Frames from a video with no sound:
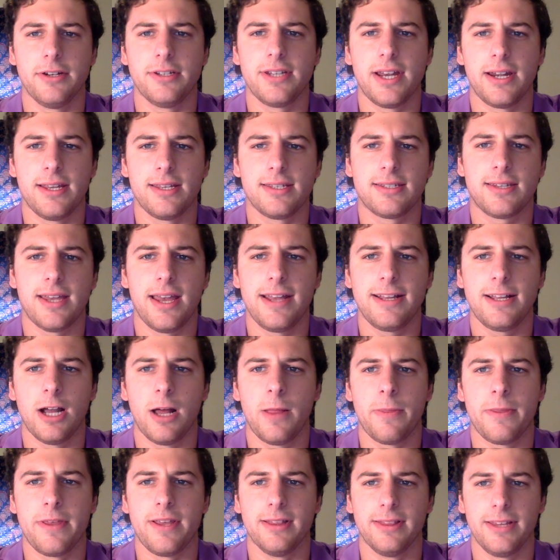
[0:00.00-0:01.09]
and his take
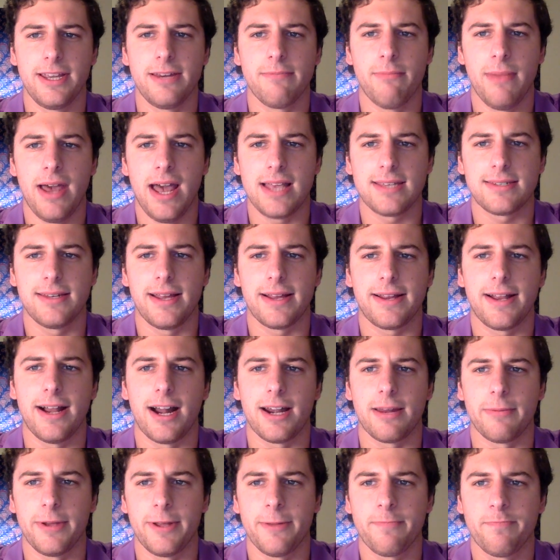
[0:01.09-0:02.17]
on the elite-mass
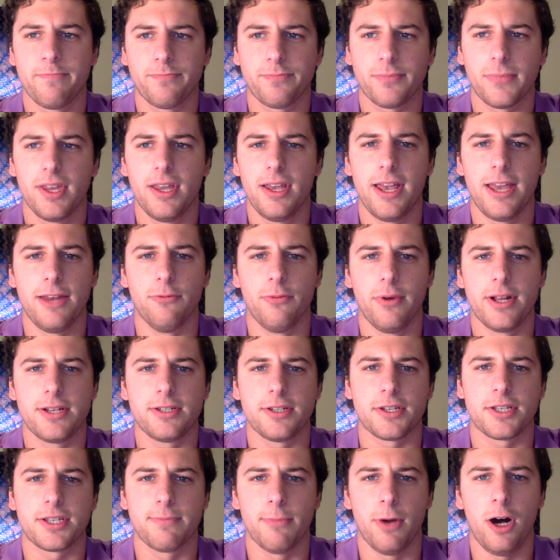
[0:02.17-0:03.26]
dichotomy, in which a
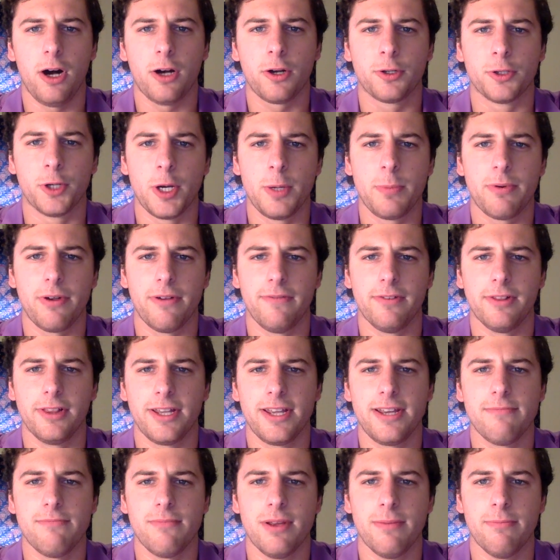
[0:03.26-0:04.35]
small group of
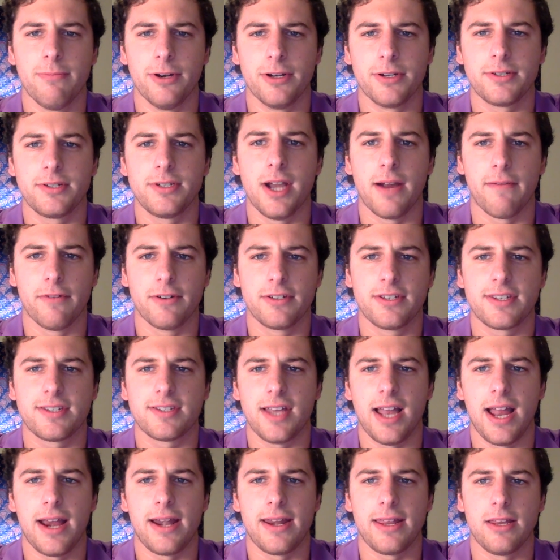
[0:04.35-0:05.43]
elite members govern
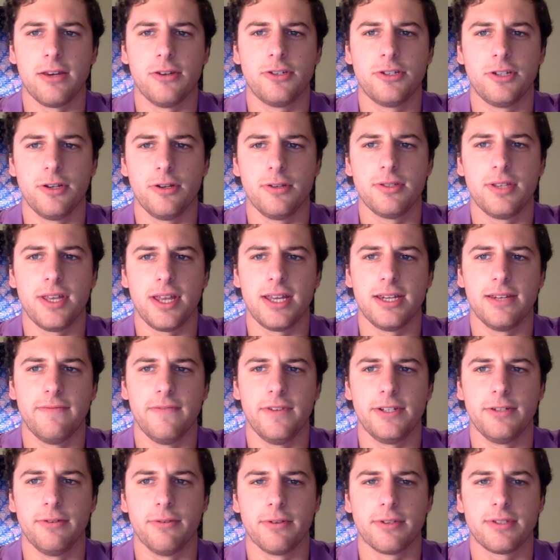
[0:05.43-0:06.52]
society and choose the
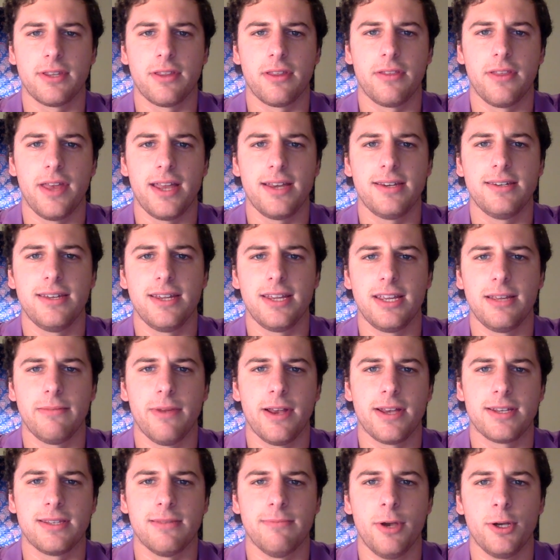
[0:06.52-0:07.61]
individuals that they deem
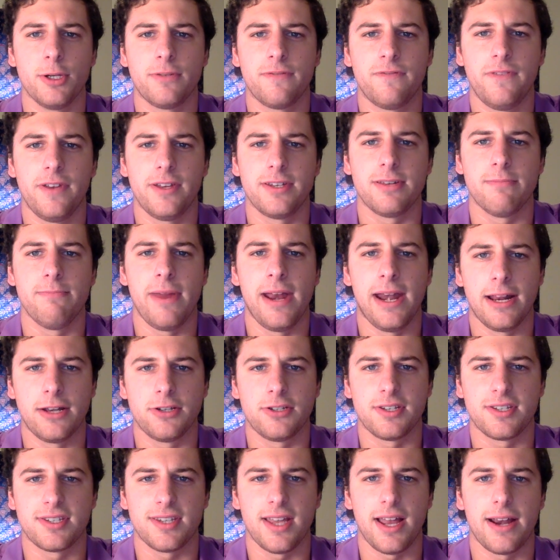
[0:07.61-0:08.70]
as the most fit to manage
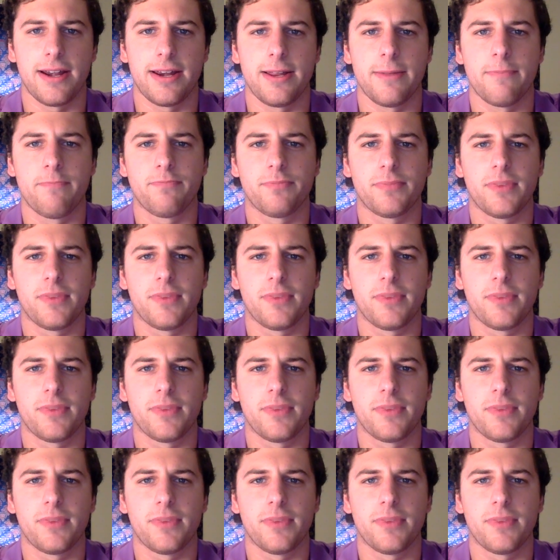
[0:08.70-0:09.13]
society.